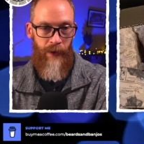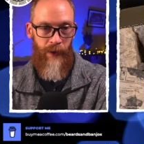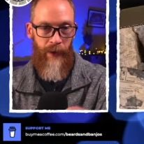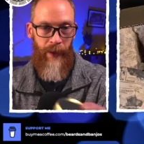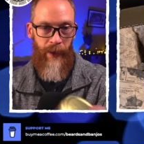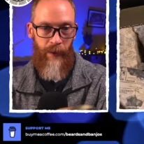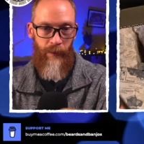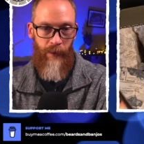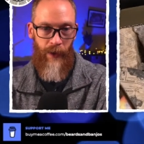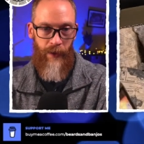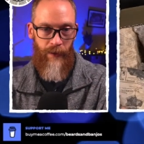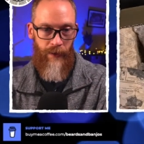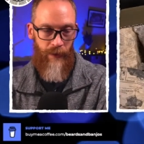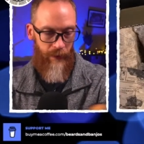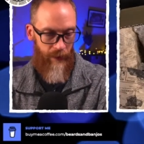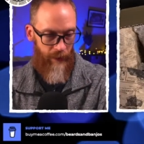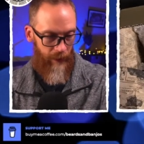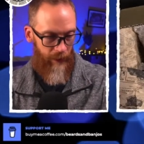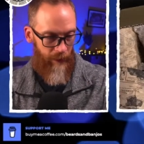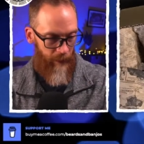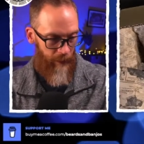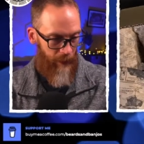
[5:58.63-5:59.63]
that.
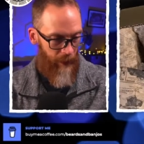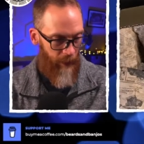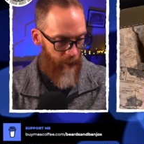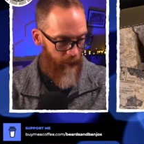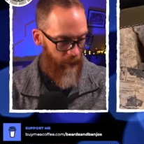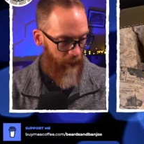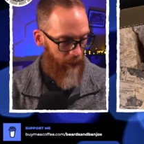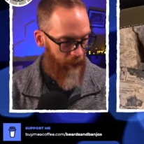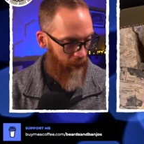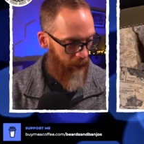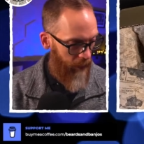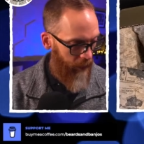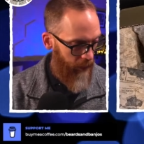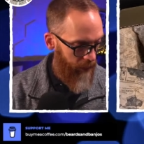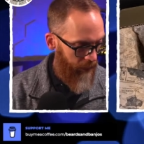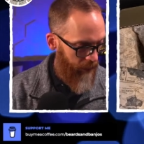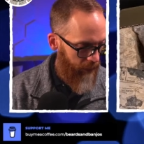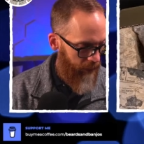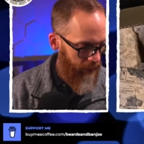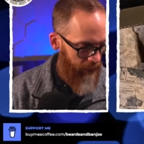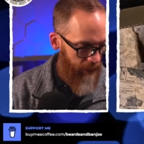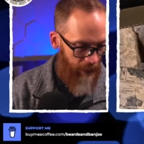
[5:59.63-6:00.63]
Those are good
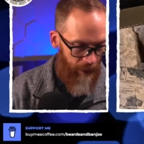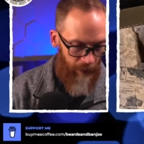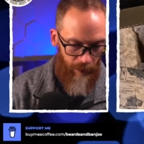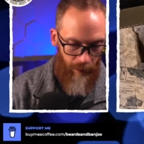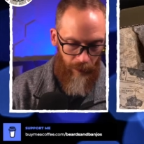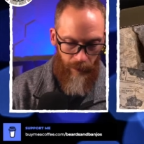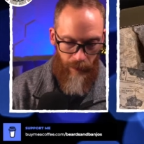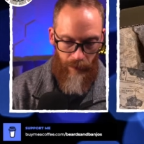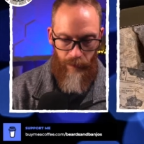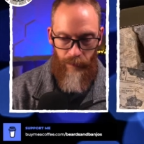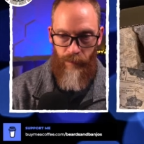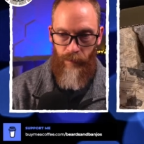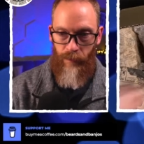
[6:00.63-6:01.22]
looking containers.